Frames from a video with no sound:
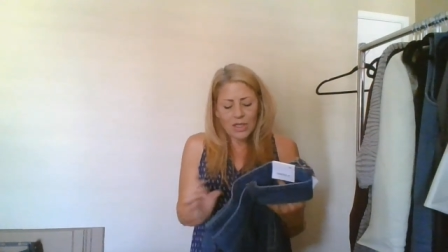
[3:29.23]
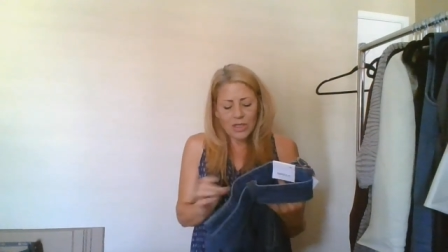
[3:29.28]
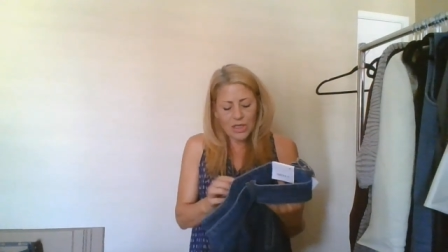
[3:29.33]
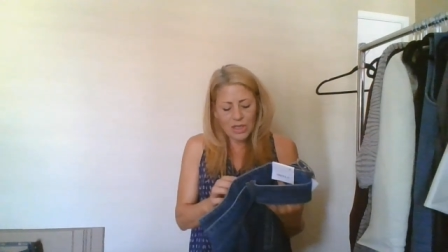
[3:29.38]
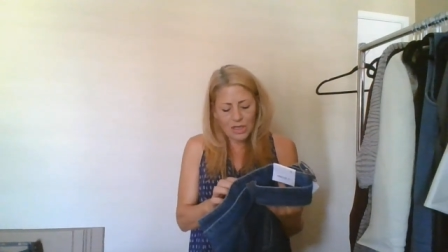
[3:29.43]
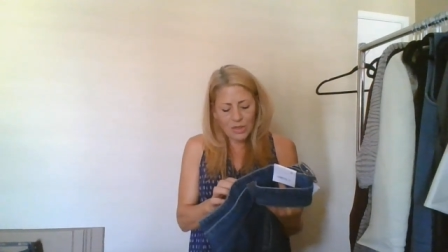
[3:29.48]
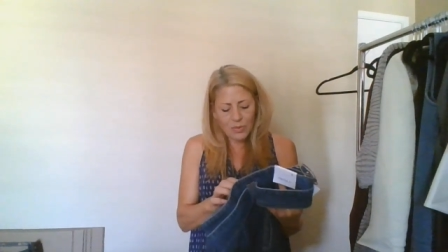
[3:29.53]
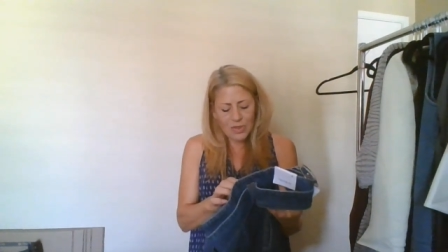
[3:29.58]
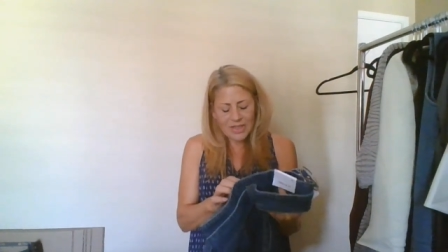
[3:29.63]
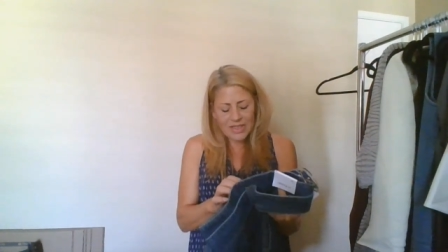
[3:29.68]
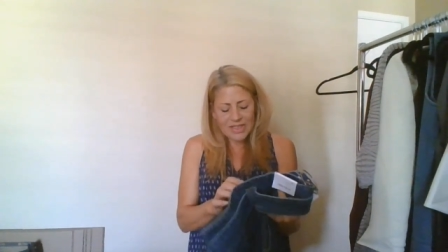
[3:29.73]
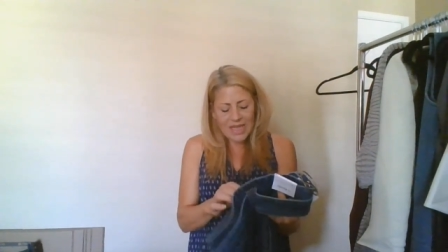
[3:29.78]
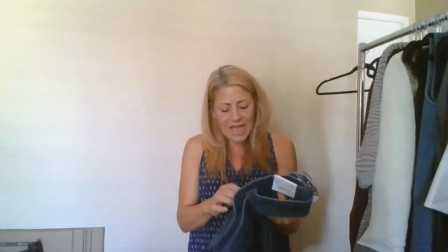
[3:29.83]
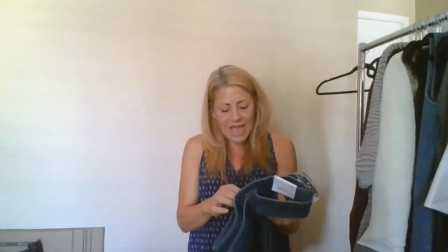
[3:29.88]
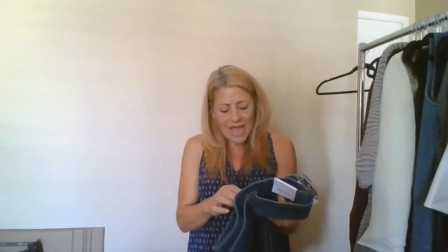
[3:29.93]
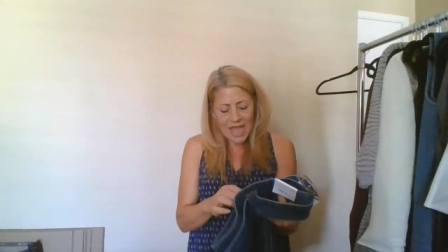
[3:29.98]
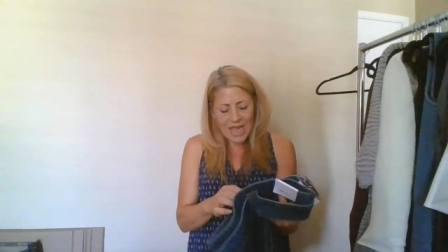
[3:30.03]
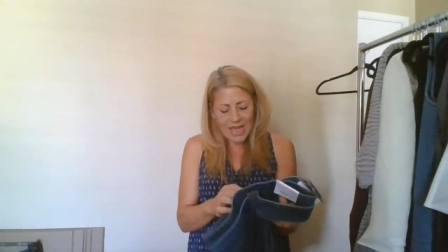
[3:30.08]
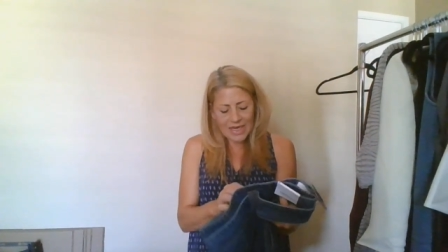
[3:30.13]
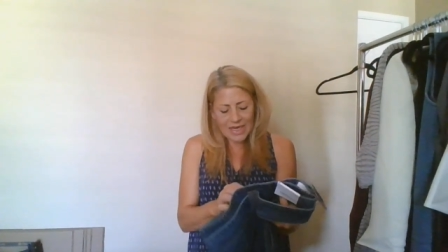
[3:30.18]
new with
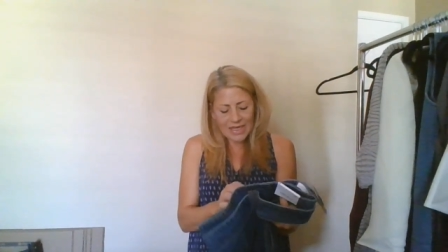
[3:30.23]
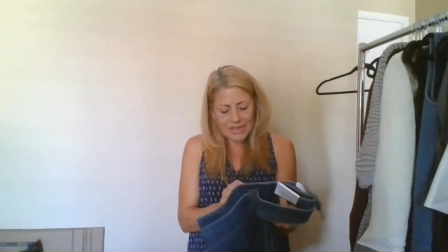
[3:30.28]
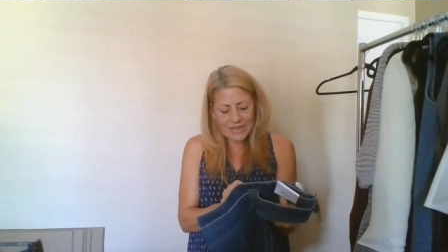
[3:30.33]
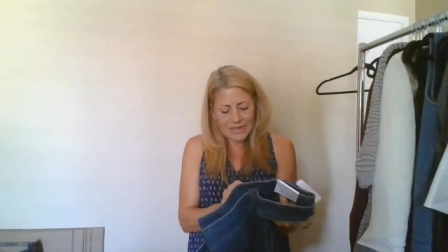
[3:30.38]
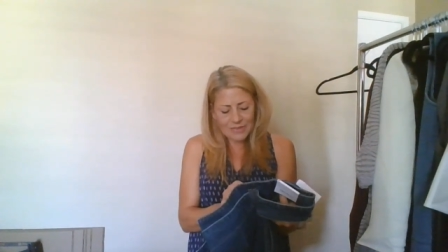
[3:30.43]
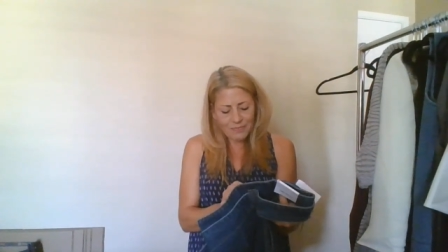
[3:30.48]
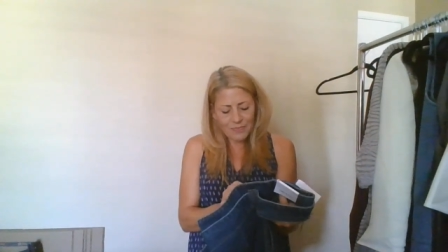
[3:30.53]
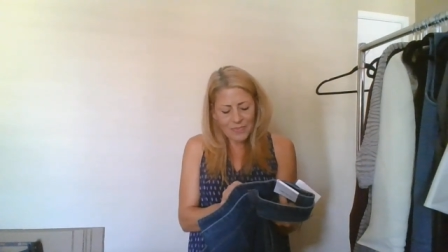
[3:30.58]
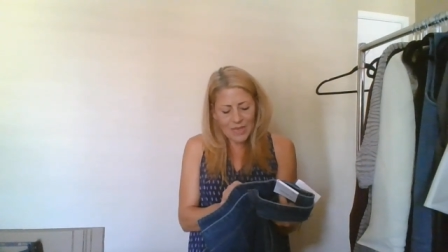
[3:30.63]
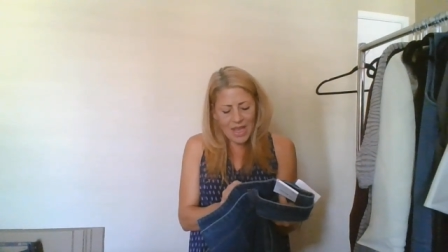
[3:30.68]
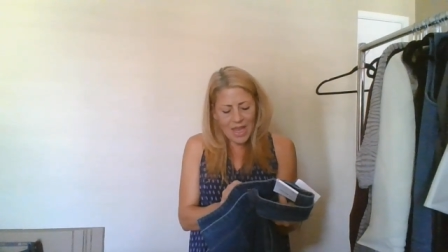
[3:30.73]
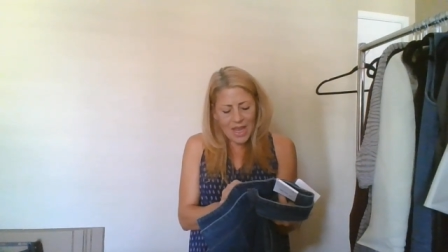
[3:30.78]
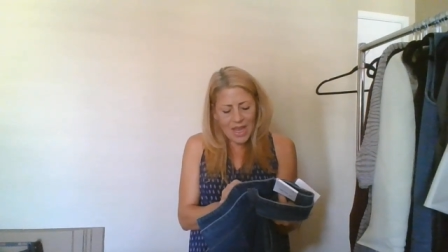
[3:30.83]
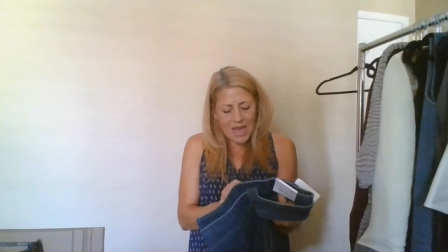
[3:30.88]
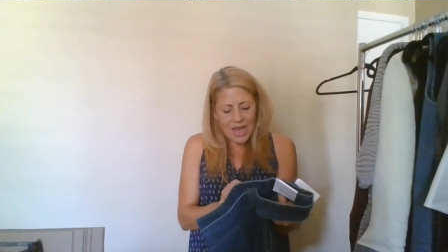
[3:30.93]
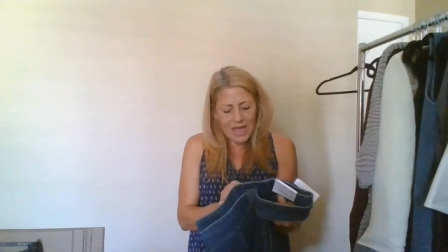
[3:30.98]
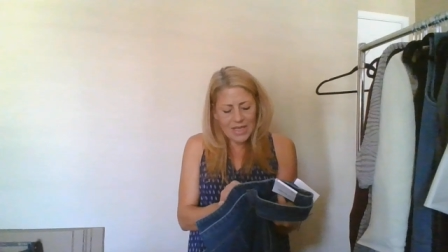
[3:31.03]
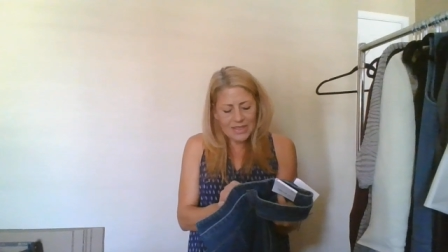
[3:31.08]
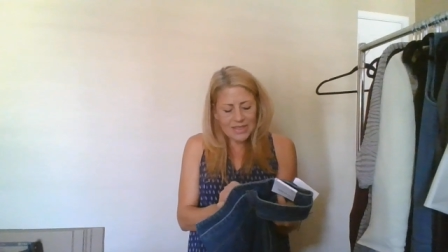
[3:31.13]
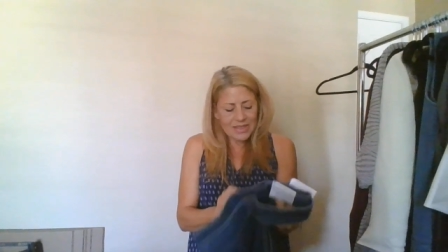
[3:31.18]
tags,
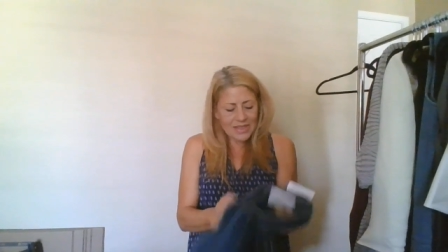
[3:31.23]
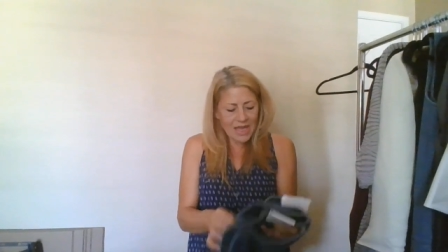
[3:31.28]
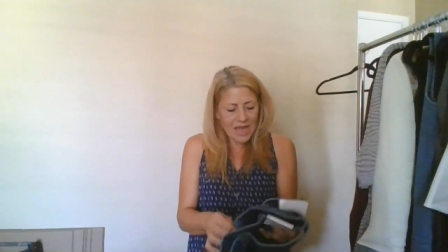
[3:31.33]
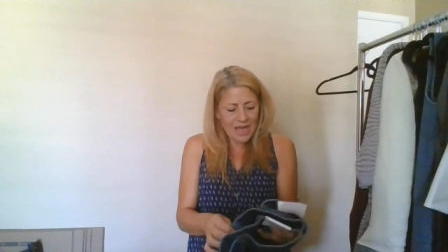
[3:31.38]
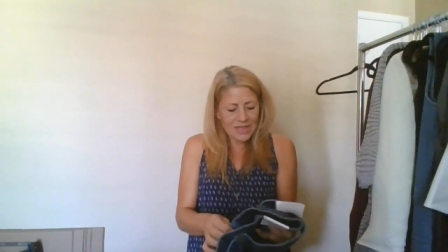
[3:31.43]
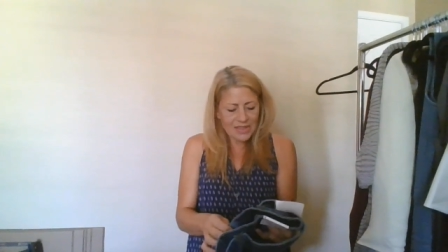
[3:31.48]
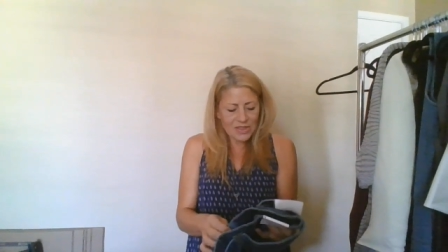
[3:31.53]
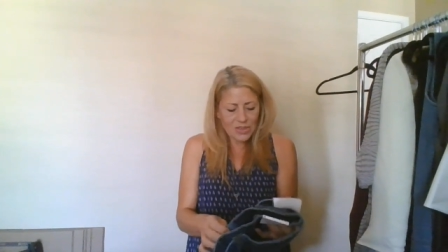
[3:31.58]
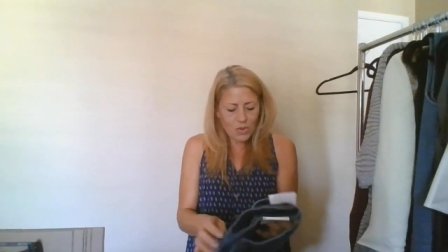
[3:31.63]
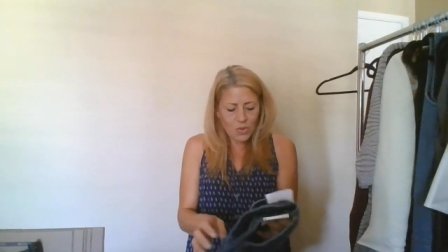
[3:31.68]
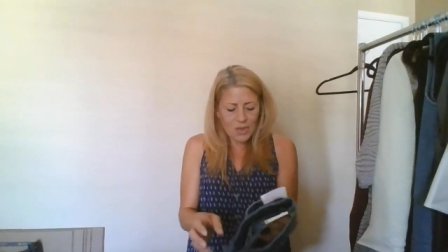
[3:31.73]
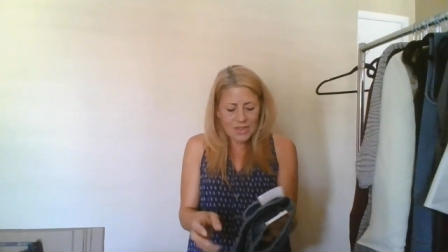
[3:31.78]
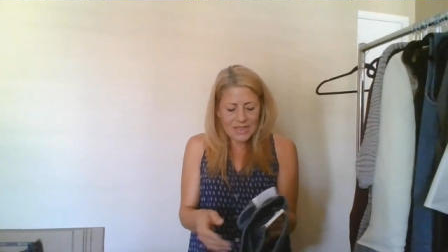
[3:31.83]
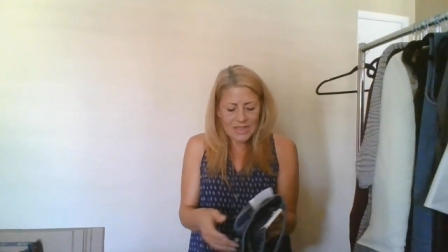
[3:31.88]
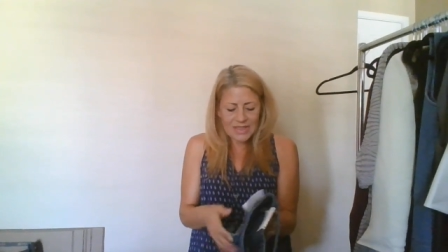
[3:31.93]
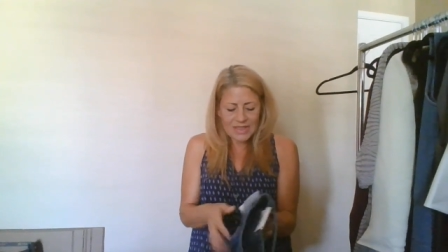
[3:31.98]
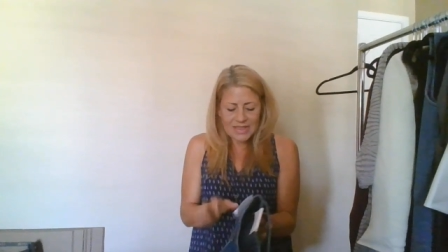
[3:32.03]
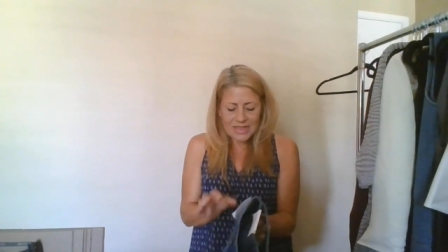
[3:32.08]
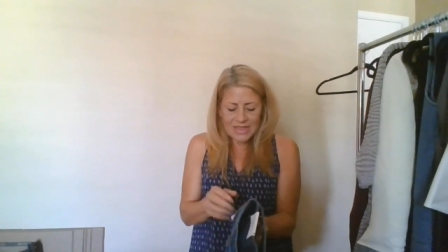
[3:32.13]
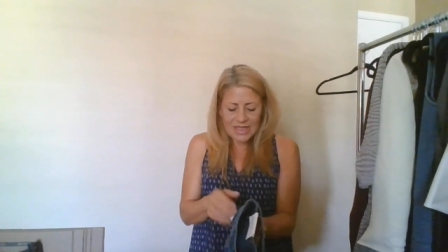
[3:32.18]
size
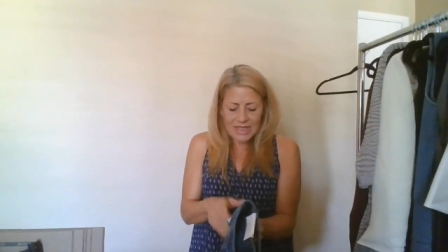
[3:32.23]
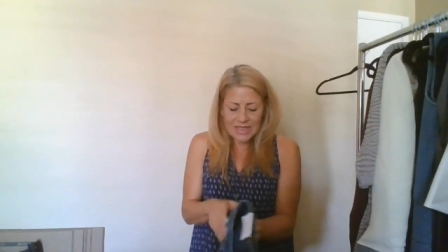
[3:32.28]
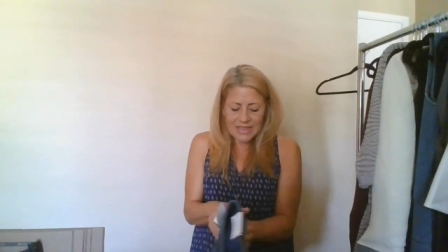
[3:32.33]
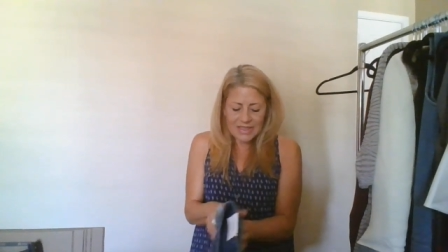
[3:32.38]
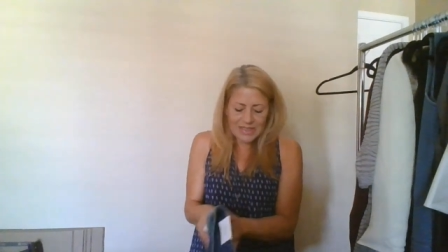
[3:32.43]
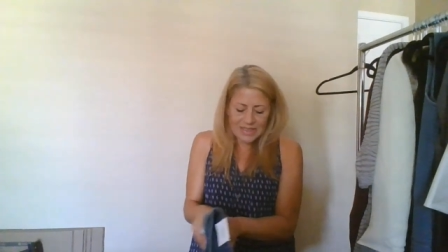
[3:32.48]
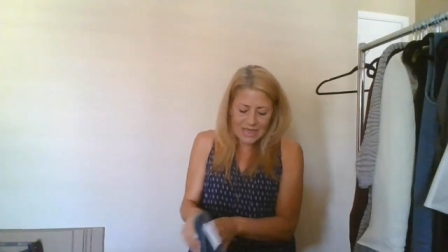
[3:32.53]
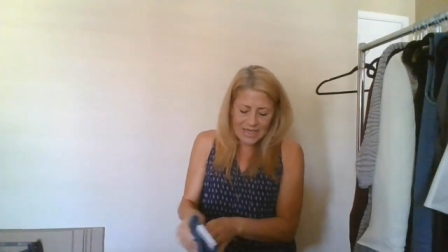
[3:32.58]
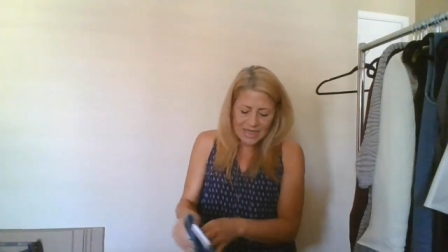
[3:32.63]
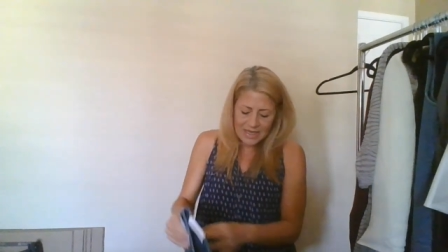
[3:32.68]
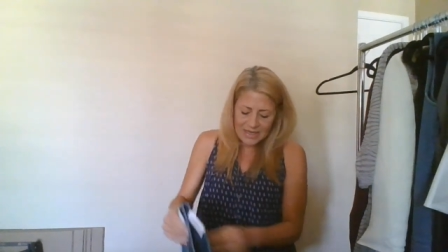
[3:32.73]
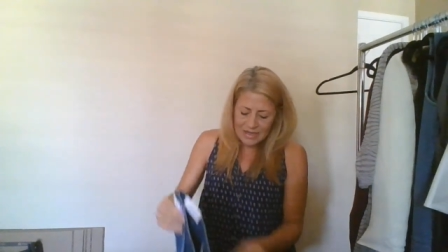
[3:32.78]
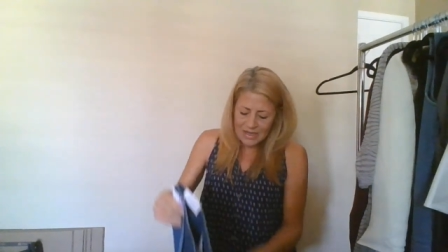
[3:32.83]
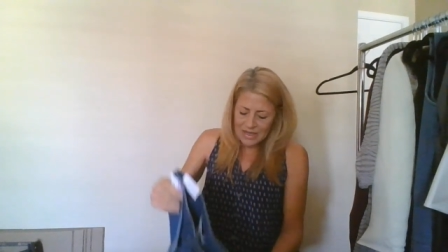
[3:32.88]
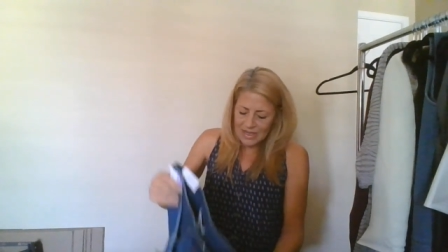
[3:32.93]
twenty-six.